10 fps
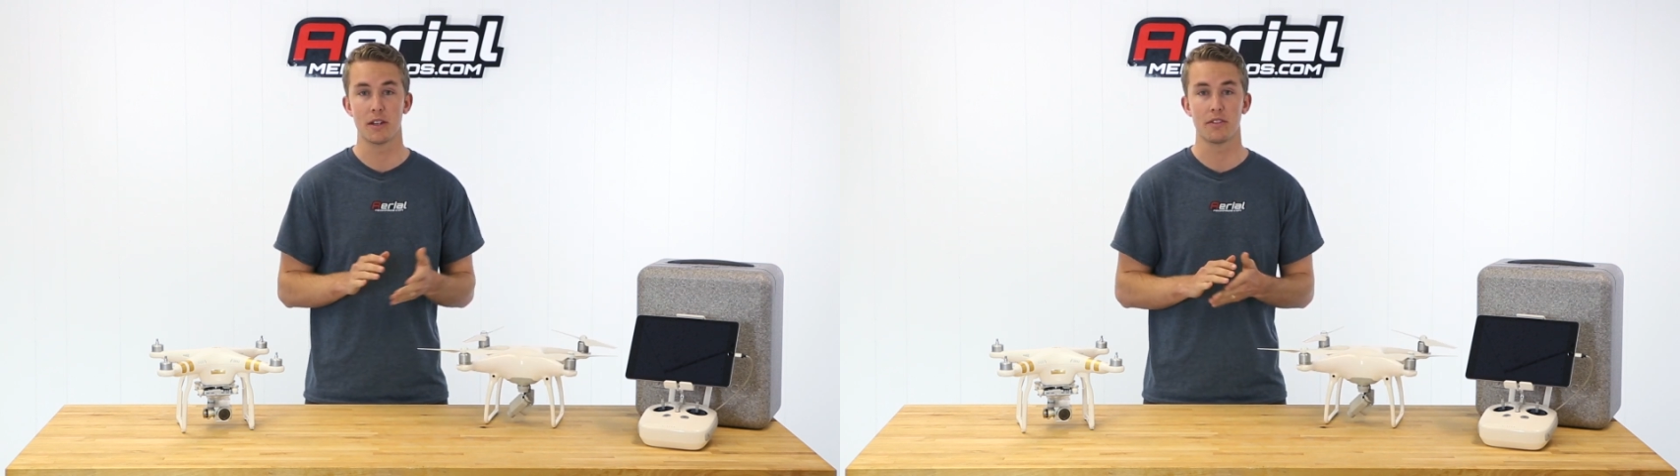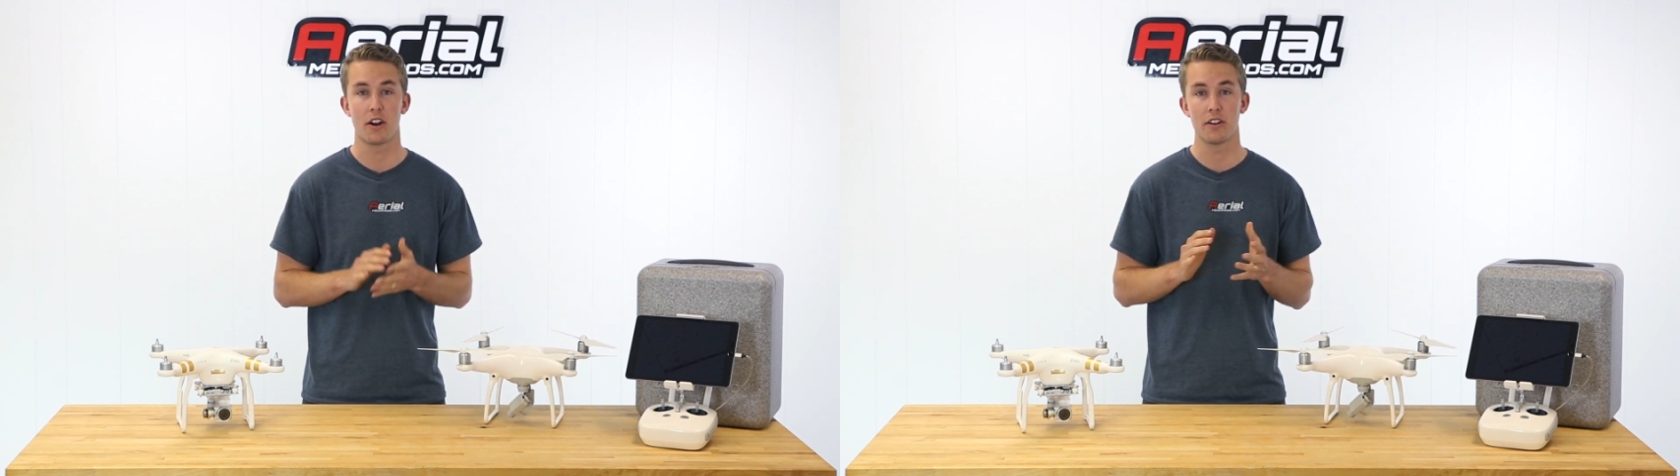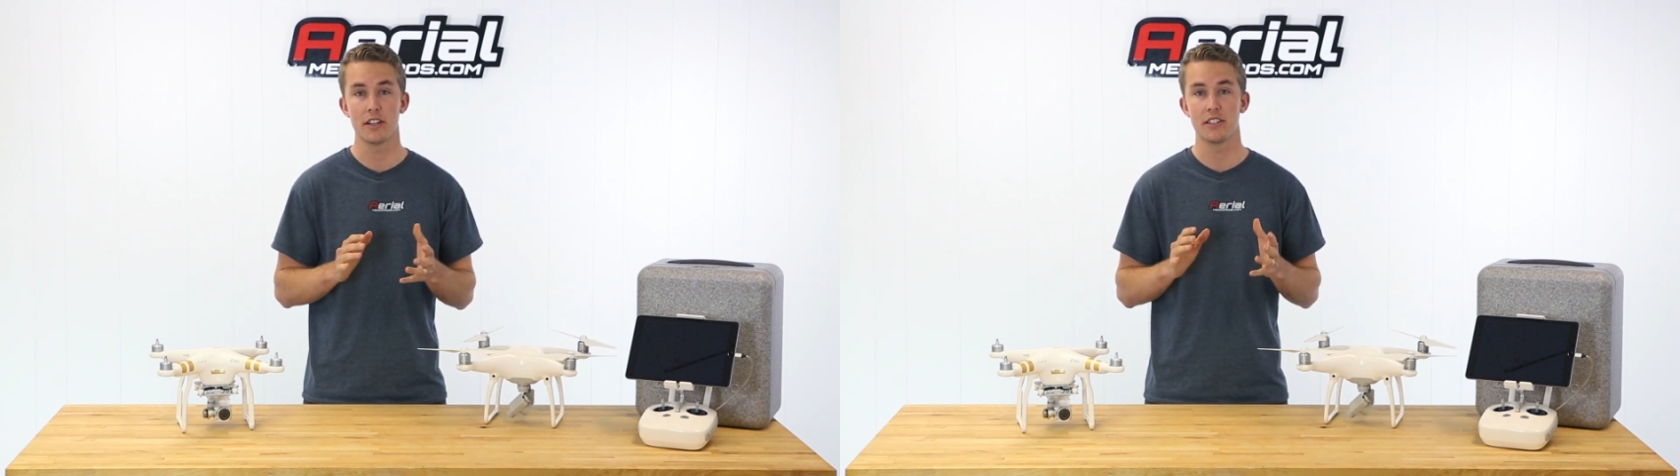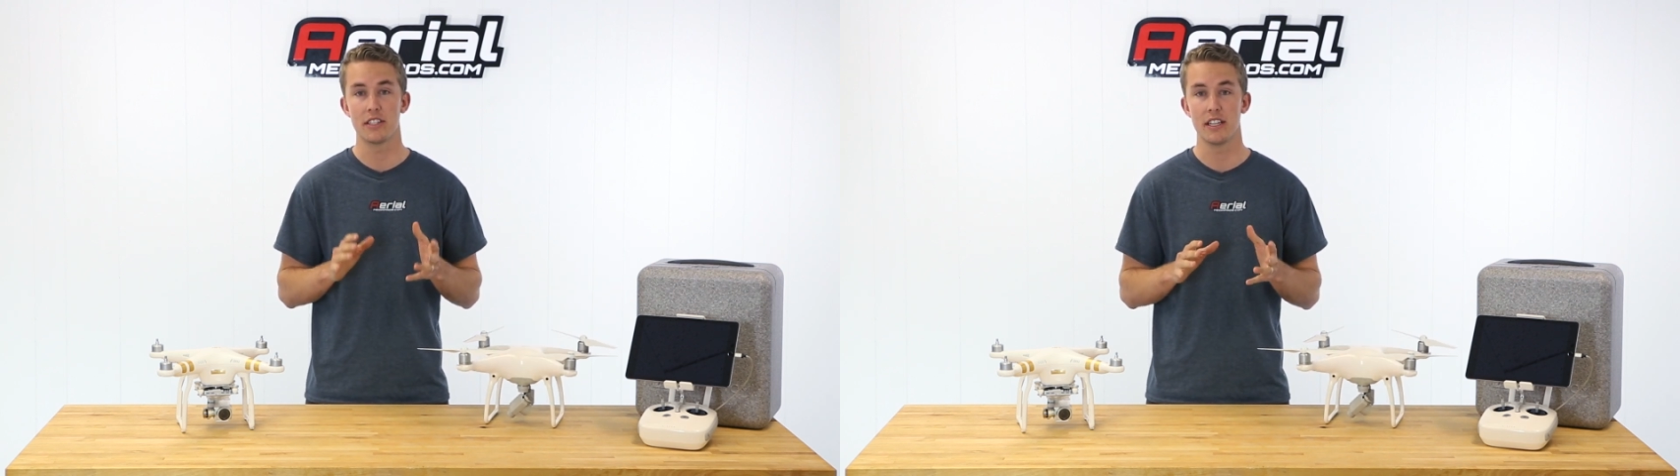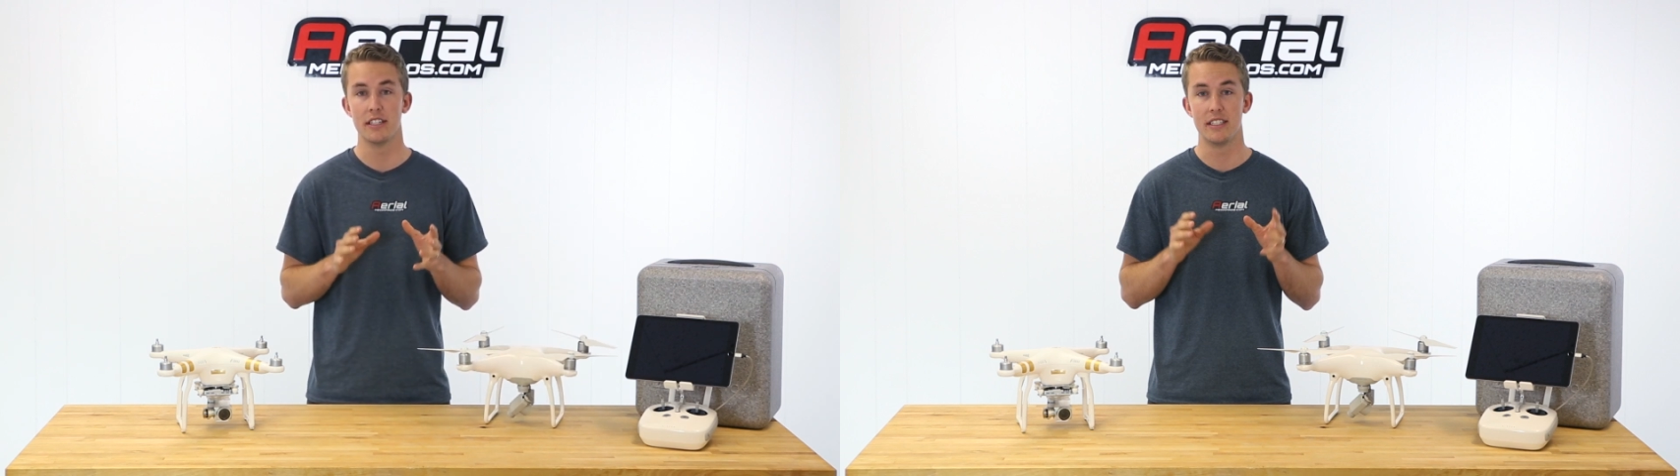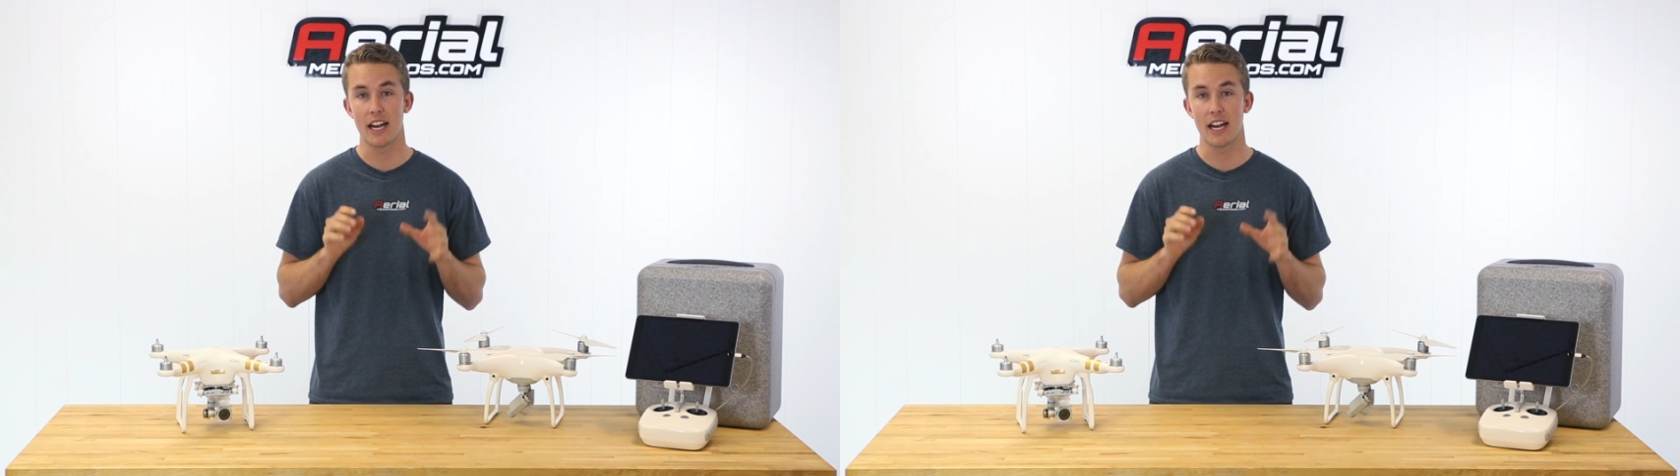we have already seen